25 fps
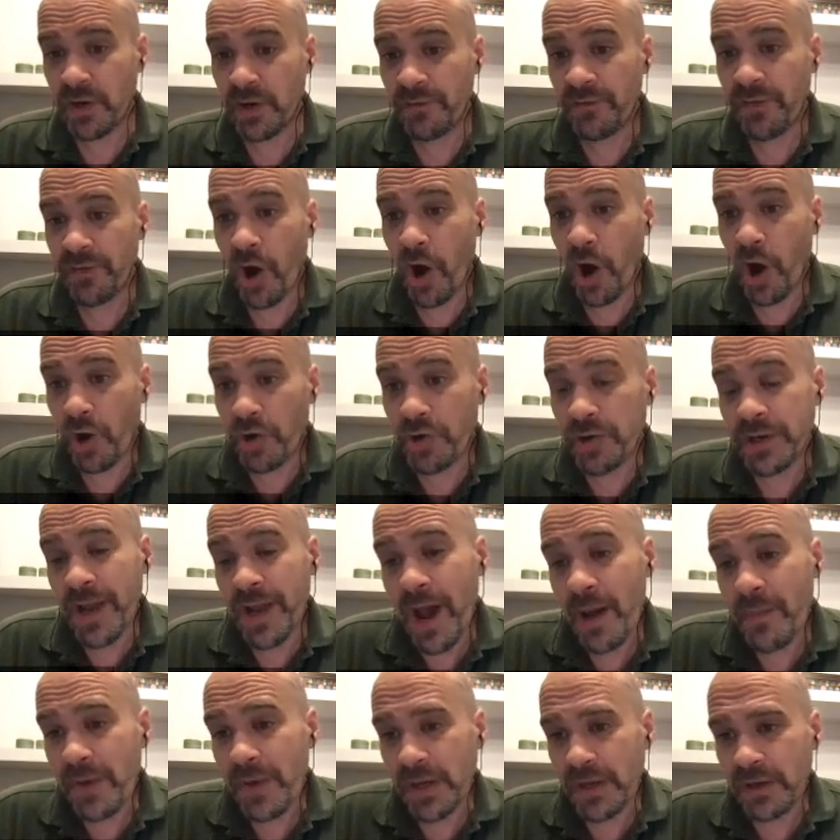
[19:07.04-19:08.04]
of
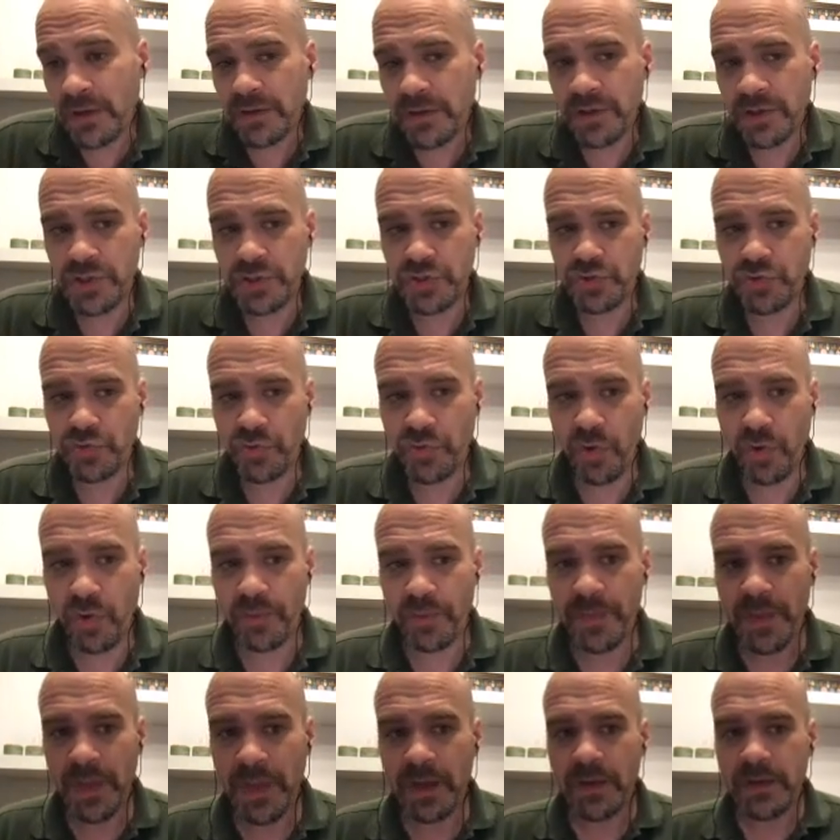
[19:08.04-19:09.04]
autonomic control.
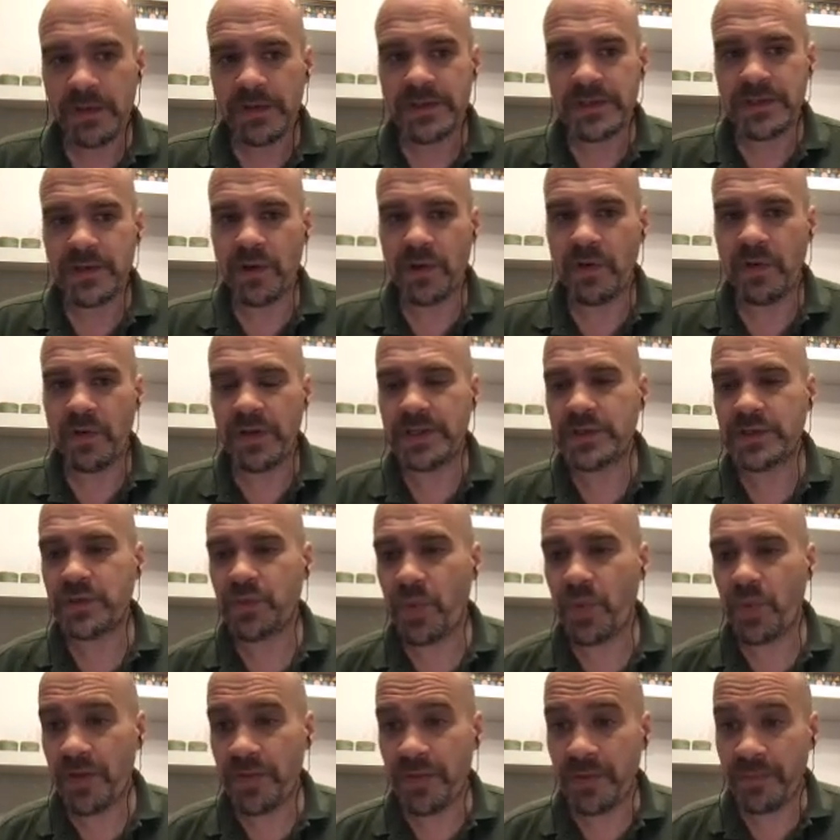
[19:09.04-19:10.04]
So it's
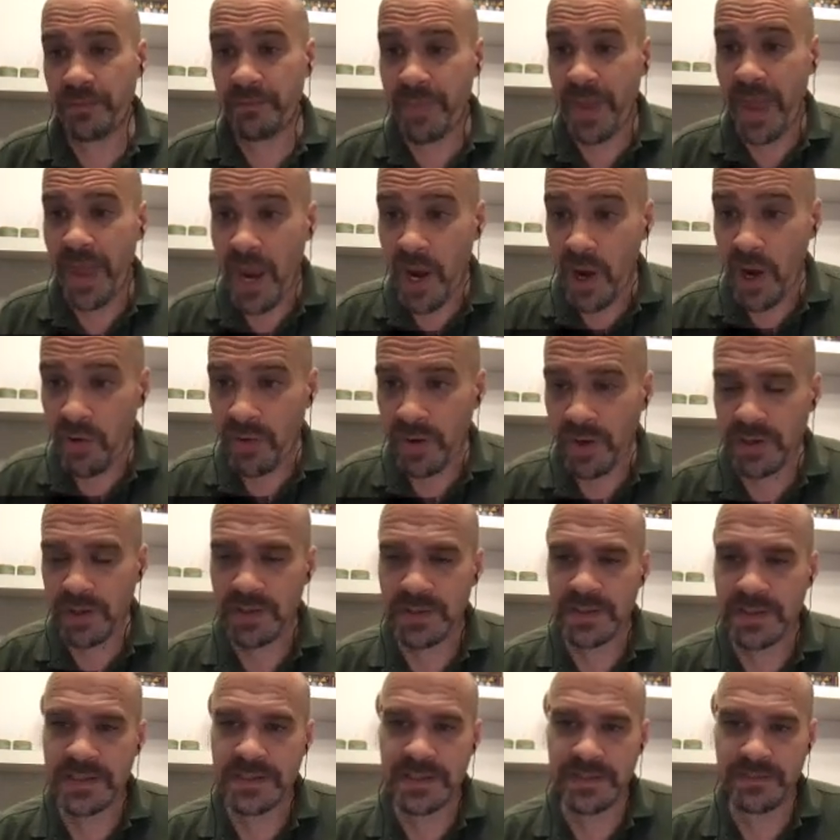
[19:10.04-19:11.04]
where the
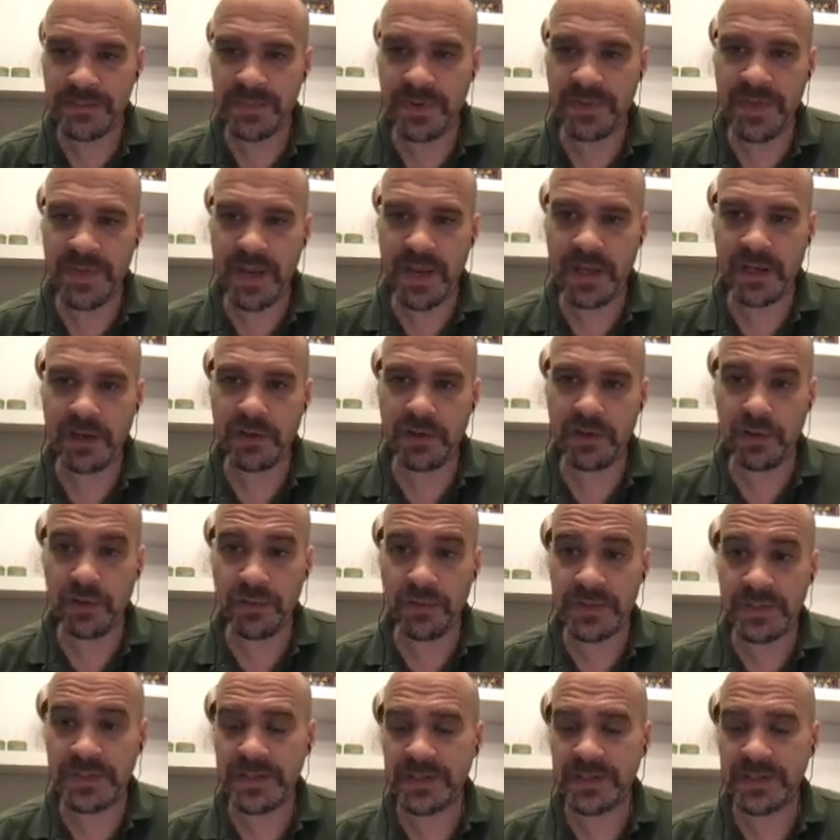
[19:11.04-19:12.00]
parasympathetic nervous